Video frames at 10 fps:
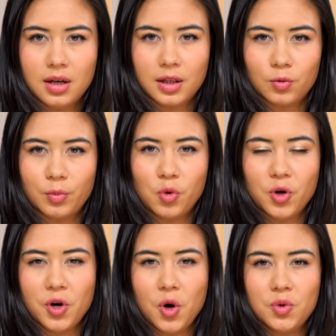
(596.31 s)
The
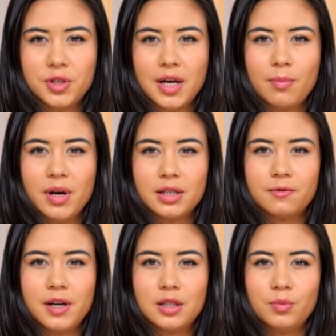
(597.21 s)
report notes that makes
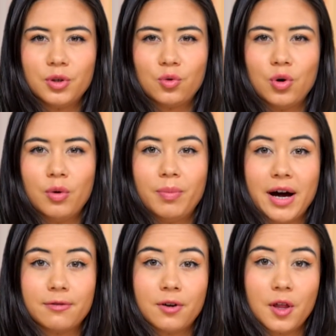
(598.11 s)
Facebook, quote,
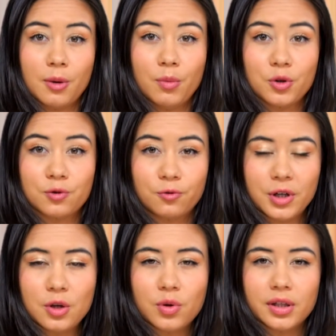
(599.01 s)
by far the most
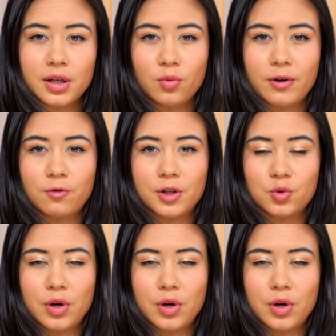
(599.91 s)
frequently referenced